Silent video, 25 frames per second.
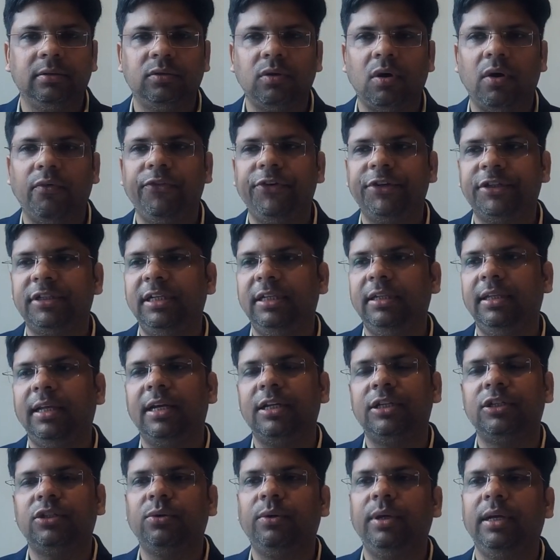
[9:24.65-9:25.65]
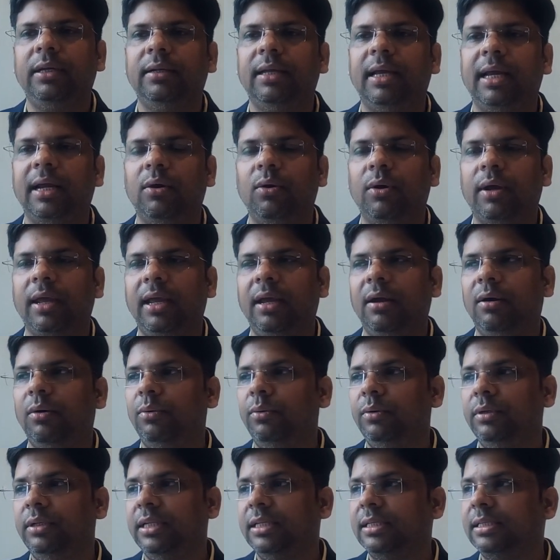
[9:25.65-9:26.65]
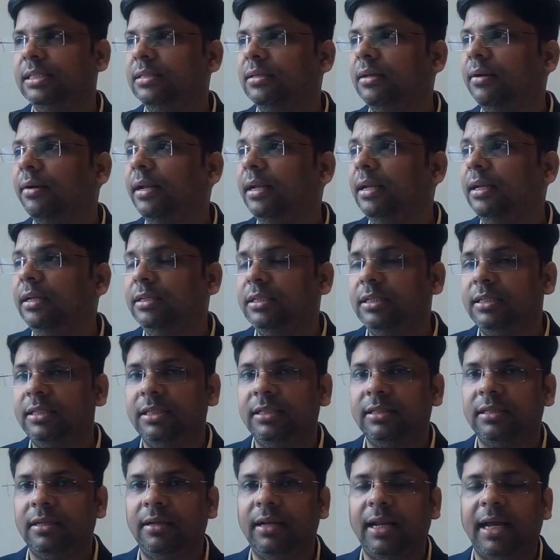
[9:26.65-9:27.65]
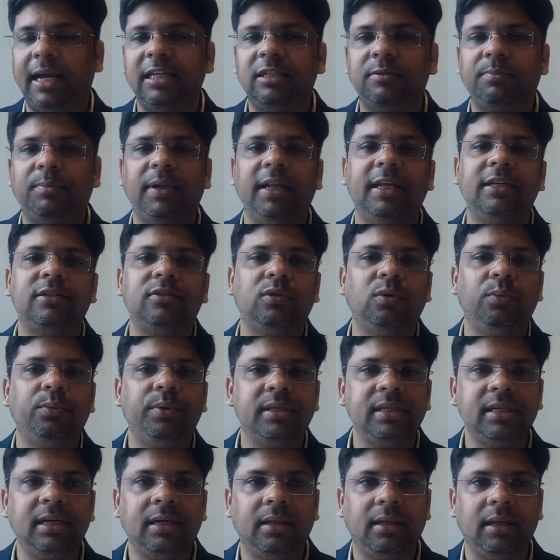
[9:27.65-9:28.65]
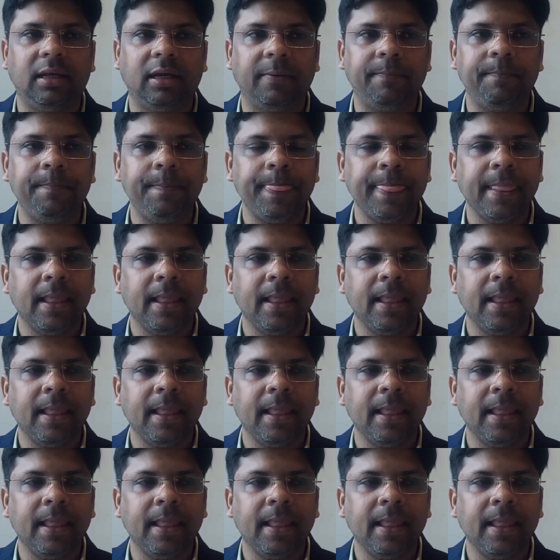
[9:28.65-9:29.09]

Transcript: So obviously they are showing like, okay, this is a nice place to visit there.